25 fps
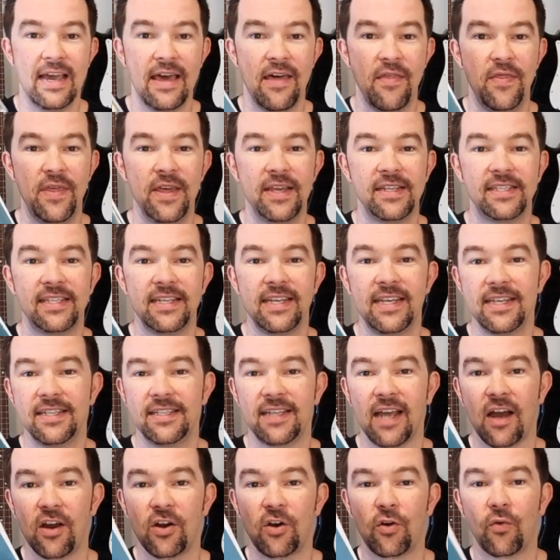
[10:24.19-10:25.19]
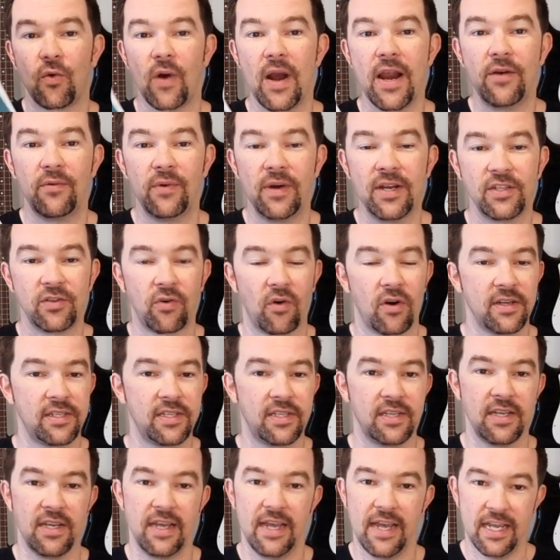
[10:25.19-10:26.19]
This is a great
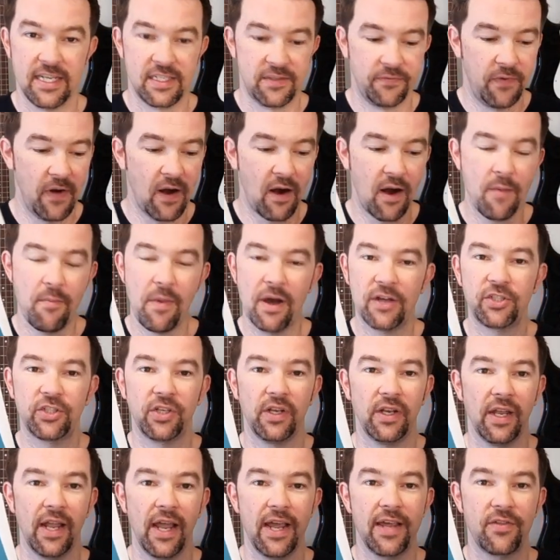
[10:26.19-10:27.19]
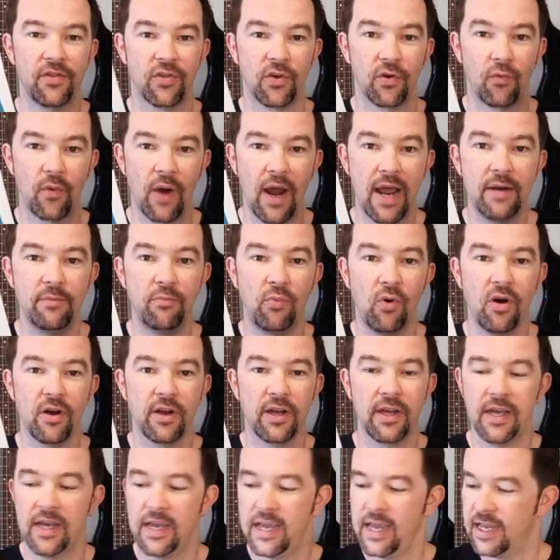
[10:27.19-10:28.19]
resource. It's very much like the Red
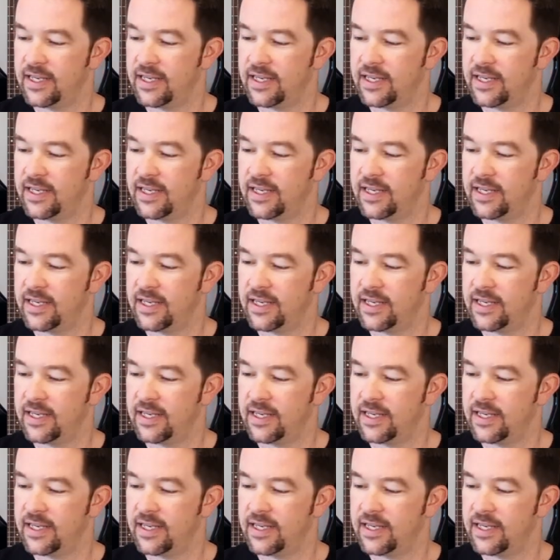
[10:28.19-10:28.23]
Book.